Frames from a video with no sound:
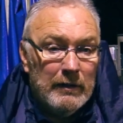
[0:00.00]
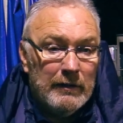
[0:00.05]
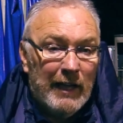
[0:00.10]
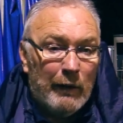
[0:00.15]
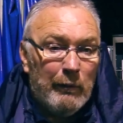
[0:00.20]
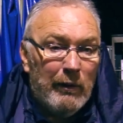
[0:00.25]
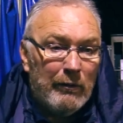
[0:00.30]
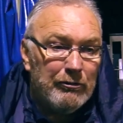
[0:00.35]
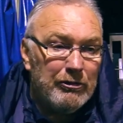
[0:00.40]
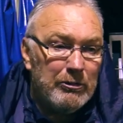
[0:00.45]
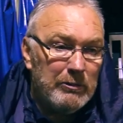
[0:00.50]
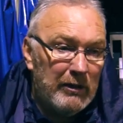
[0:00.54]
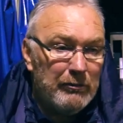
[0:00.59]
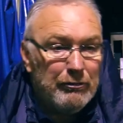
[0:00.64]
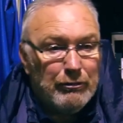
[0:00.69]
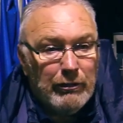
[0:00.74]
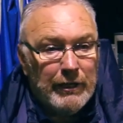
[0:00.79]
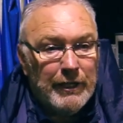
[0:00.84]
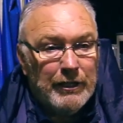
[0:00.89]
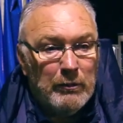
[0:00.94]
They went from their
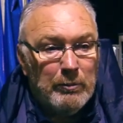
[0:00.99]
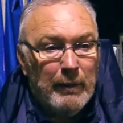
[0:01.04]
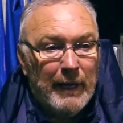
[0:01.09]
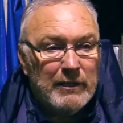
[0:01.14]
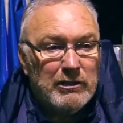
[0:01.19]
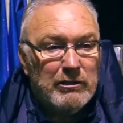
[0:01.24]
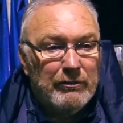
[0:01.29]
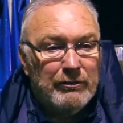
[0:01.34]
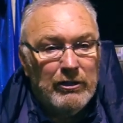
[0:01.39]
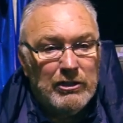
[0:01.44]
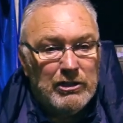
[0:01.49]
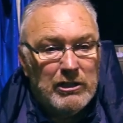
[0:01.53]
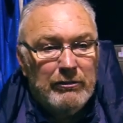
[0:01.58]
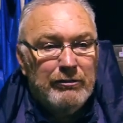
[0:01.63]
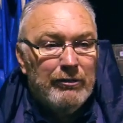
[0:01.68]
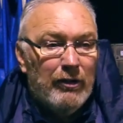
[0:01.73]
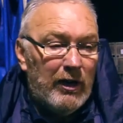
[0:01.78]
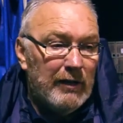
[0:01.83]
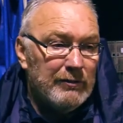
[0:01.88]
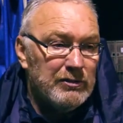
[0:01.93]
three at the back to virtually
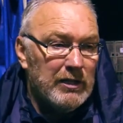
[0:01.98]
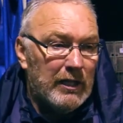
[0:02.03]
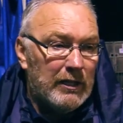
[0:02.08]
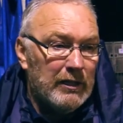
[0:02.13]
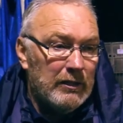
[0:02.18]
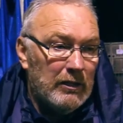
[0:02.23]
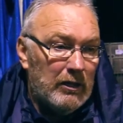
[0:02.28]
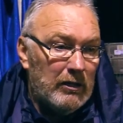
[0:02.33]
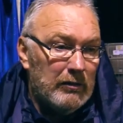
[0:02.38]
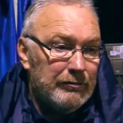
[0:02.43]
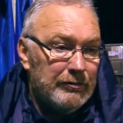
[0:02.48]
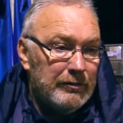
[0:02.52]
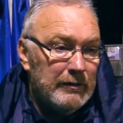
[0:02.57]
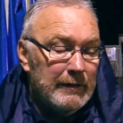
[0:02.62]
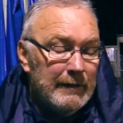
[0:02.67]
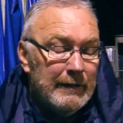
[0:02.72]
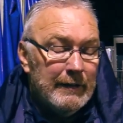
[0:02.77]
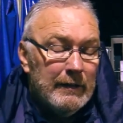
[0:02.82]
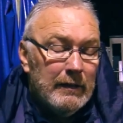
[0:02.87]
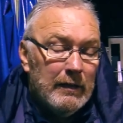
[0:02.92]
five second half.
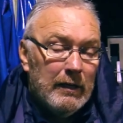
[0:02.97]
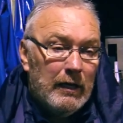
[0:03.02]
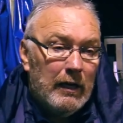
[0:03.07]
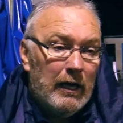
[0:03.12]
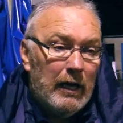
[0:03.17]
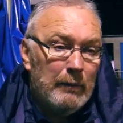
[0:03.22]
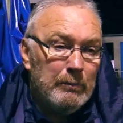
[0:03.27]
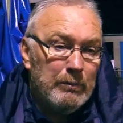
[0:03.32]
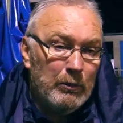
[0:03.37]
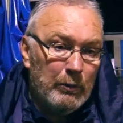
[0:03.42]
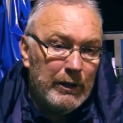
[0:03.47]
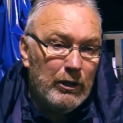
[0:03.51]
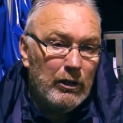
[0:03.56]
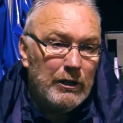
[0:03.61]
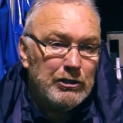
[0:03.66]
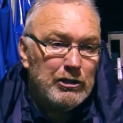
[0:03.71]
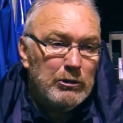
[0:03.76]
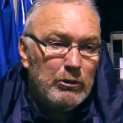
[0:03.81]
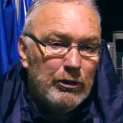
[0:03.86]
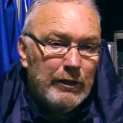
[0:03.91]
But we got
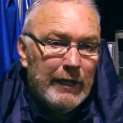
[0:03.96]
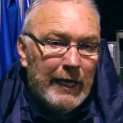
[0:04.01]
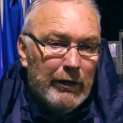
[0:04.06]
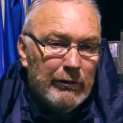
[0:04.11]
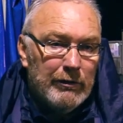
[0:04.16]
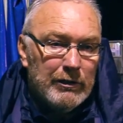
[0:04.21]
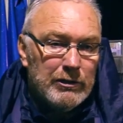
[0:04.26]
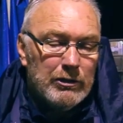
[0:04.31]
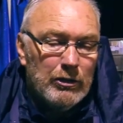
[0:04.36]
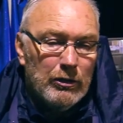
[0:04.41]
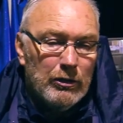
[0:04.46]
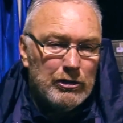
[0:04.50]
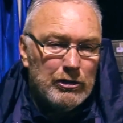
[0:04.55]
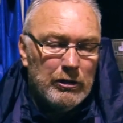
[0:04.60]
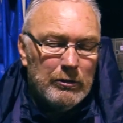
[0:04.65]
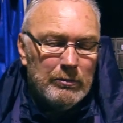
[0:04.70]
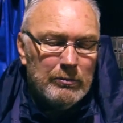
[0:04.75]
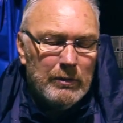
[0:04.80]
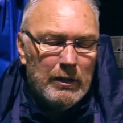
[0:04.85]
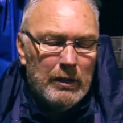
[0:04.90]
in some good areas,
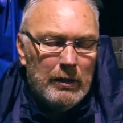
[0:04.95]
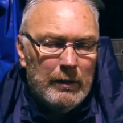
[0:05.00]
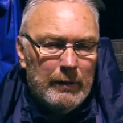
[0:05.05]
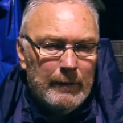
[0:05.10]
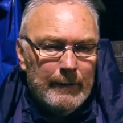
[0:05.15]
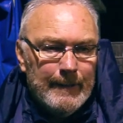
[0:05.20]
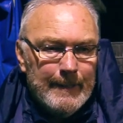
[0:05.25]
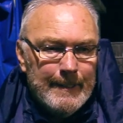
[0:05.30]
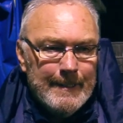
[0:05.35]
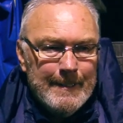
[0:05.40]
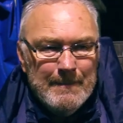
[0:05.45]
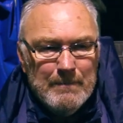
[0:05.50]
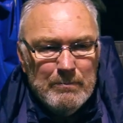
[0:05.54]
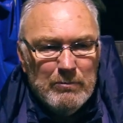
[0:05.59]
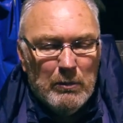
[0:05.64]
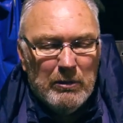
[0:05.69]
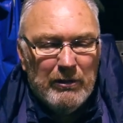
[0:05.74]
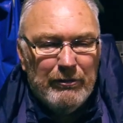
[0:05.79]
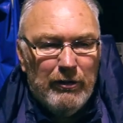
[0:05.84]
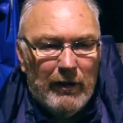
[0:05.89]
some
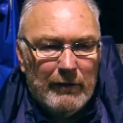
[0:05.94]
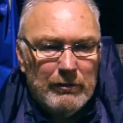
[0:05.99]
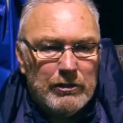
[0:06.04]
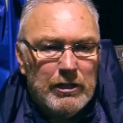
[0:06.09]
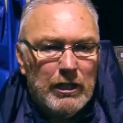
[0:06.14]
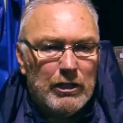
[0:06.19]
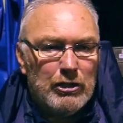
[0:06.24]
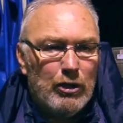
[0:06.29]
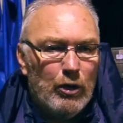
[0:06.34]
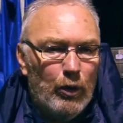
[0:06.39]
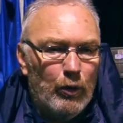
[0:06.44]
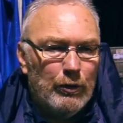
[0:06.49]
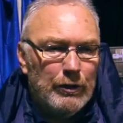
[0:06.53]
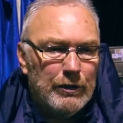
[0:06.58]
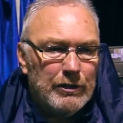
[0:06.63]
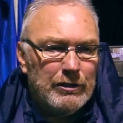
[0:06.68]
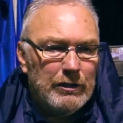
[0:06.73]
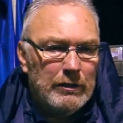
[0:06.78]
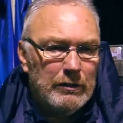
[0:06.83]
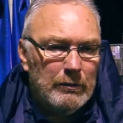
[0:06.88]
probably five or six
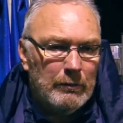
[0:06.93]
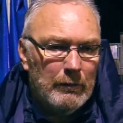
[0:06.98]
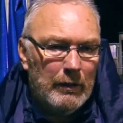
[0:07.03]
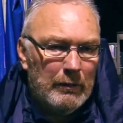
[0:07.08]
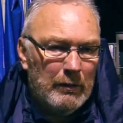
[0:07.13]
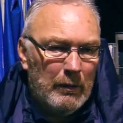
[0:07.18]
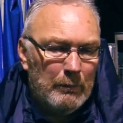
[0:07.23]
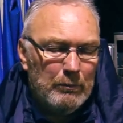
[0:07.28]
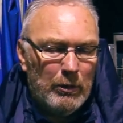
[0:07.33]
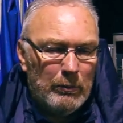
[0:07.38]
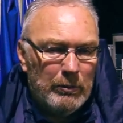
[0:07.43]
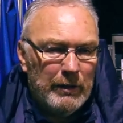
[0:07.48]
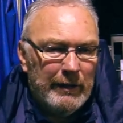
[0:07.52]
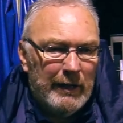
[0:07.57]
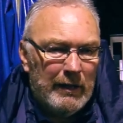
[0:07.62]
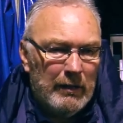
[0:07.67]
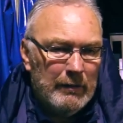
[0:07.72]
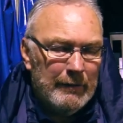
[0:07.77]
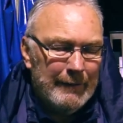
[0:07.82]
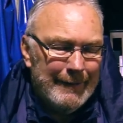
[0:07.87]
corners and probably
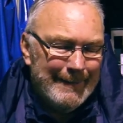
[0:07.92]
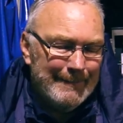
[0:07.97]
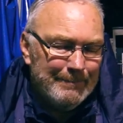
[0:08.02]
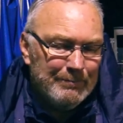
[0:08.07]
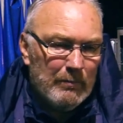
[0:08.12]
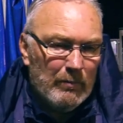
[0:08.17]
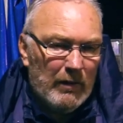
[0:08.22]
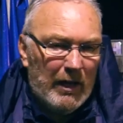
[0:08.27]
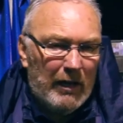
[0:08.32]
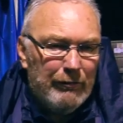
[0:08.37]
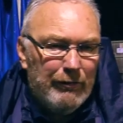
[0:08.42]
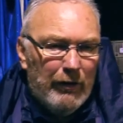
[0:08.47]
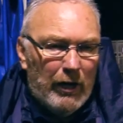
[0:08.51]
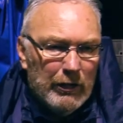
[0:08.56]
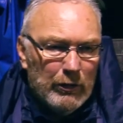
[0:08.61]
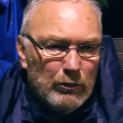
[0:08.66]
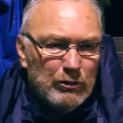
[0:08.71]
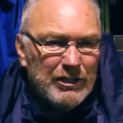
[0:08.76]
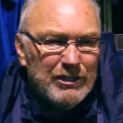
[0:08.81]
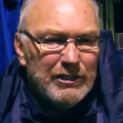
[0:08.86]
a
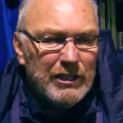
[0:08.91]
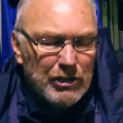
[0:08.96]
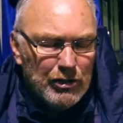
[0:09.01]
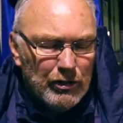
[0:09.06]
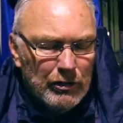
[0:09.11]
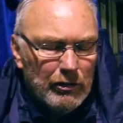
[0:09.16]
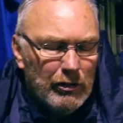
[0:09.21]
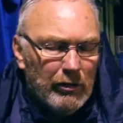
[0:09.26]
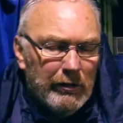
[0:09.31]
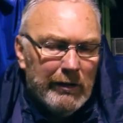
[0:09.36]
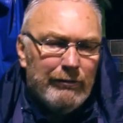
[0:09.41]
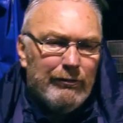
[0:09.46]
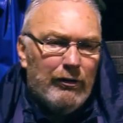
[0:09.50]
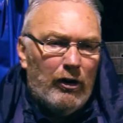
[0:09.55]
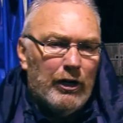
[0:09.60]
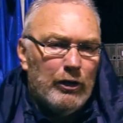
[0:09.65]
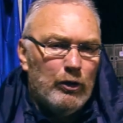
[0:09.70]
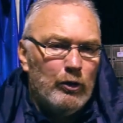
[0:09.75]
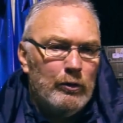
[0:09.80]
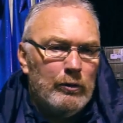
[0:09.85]
final decision or a
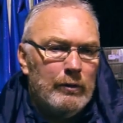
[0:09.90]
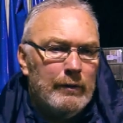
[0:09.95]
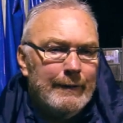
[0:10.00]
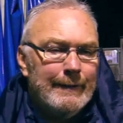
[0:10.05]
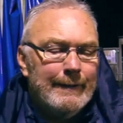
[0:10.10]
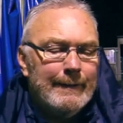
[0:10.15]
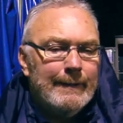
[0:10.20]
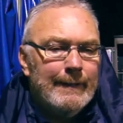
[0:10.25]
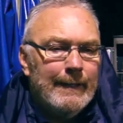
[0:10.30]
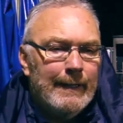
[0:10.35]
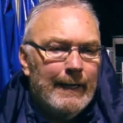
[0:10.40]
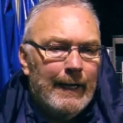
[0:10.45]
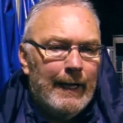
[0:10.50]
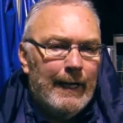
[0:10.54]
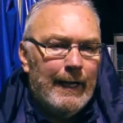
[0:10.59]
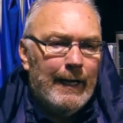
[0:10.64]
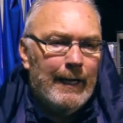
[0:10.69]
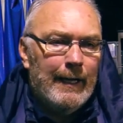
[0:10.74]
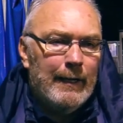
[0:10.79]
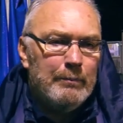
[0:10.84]
final
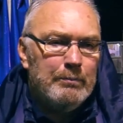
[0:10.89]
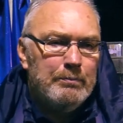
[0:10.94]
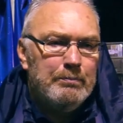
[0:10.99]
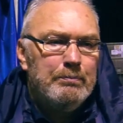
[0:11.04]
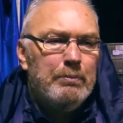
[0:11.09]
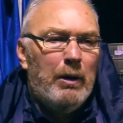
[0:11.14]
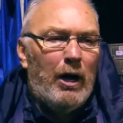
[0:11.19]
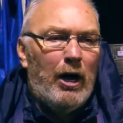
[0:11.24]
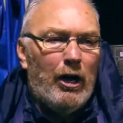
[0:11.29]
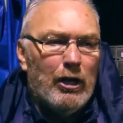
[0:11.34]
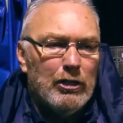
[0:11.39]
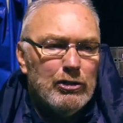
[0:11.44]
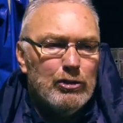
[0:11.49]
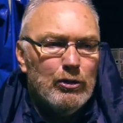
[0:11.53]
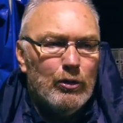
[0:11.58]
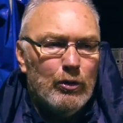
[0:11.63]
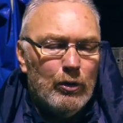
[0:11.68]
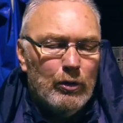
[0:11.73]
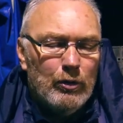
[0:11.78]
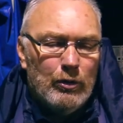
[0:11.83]
pass
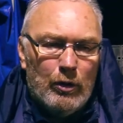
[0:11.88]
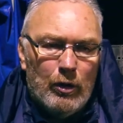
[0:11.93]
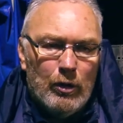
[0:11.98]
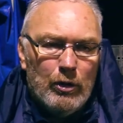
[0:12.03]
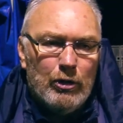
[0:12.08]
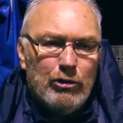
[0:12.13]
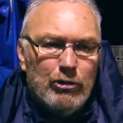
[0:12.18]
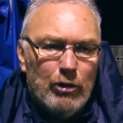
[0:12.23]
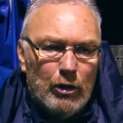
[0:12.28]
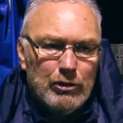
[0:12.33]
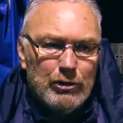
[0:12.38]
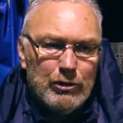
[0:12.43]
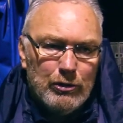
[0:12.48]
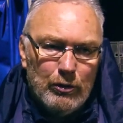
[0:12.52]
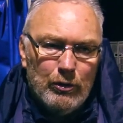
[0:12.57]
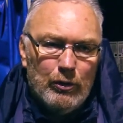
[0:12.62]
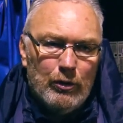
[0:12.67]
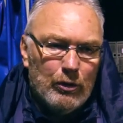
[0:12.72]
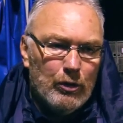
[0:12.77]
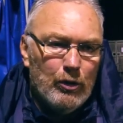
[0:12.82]
or cross
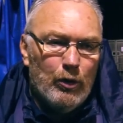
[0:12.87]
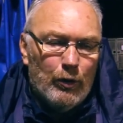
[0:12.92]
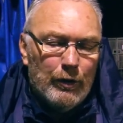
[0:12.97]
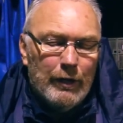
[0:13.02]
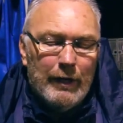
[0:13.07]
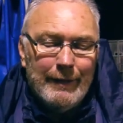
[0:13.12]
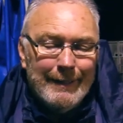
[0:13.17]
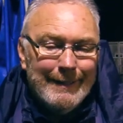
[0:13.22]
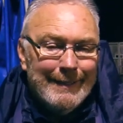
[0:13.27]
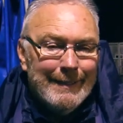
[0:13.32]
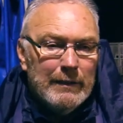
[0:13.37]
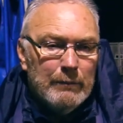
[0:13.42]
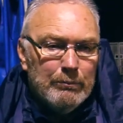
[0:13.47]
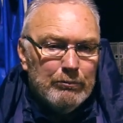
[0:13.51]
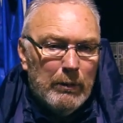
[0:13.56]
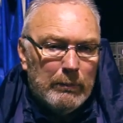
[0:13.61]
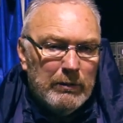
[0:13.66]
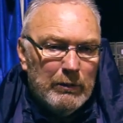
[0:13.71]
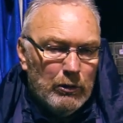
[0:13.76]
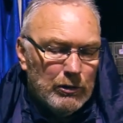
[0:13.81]
or corner
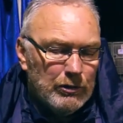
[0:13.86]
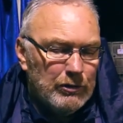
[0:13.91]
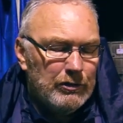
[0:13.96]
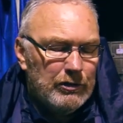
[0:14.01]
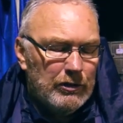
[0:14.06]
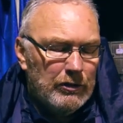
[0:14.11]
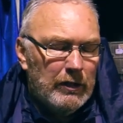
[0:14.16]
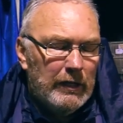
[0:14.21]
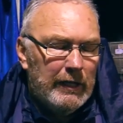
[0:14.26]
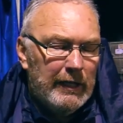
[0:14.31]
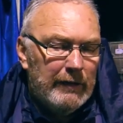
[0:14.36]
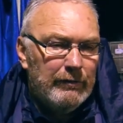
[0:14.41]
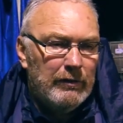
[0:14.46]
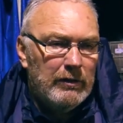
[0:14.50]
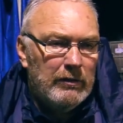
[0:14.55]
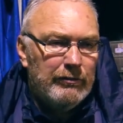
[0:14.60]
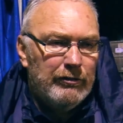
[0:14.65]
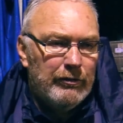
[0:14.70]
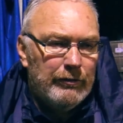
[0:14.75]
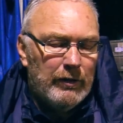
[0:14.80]
probably wasn't to the
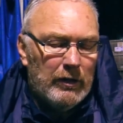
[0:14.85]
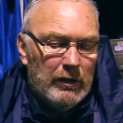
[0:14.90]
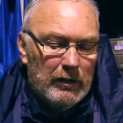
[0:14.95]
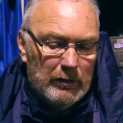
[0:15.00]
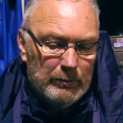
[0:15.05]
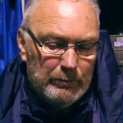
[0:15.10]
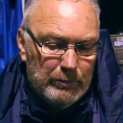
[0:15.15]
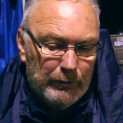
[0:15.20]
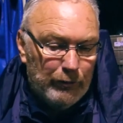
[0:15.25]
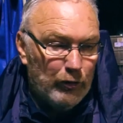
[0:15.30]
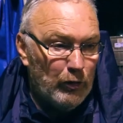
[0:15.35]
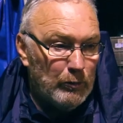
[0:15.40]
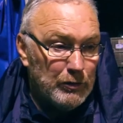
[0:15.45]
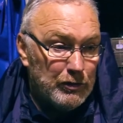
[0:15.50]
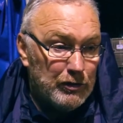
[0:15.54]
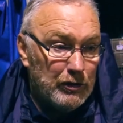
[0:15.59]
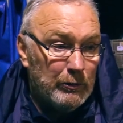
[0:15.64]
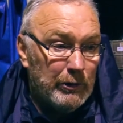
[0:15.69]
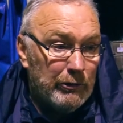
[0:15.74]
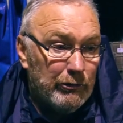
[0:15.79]
level of
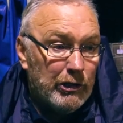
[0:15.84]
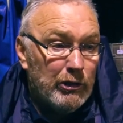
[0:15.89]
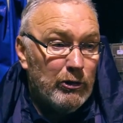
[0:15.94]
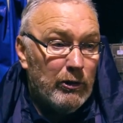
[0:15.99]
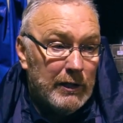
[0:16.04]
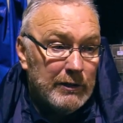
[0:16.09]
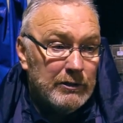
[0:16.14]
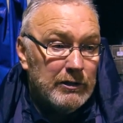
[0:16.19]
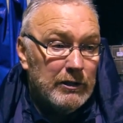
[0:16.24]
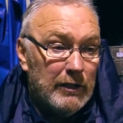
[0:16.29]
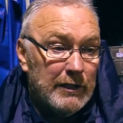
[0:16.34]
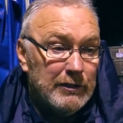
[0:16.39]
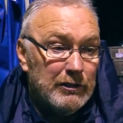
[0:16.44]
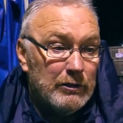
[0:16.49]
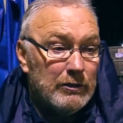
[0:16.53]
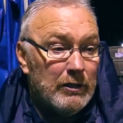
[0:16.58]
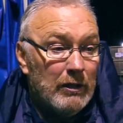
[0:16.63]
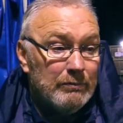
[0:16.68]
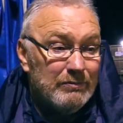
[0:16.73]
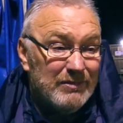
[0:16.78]
performance that we required tonight
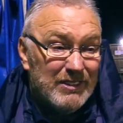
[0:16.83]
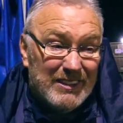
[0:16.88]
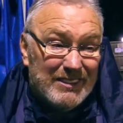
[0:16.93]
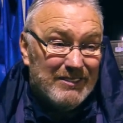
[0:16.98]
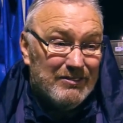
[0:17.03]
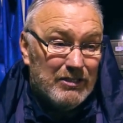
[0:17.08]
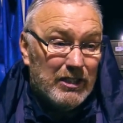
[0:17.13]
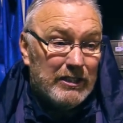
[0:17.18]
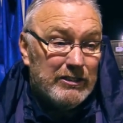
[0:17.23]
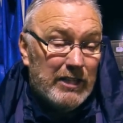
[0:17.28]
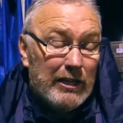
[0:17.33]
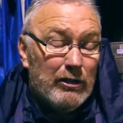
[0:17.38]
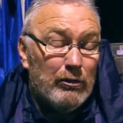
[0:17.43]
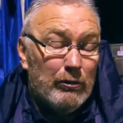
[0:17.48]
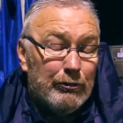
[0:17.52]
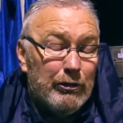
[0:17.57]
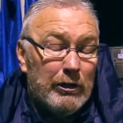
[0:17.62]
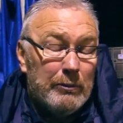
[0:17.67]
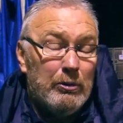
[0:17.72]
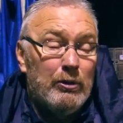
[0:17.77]
to take
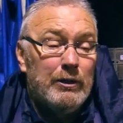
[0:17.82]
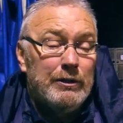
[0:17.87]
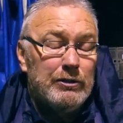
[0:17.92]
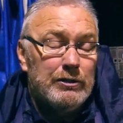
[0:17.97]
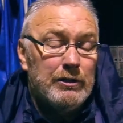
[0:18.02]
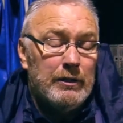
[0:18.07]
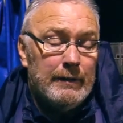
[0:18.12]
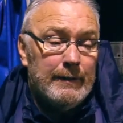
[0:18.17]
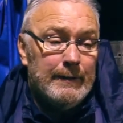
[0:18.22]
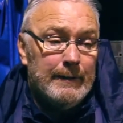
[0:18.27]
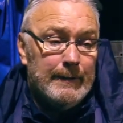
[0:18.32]
all 3 points.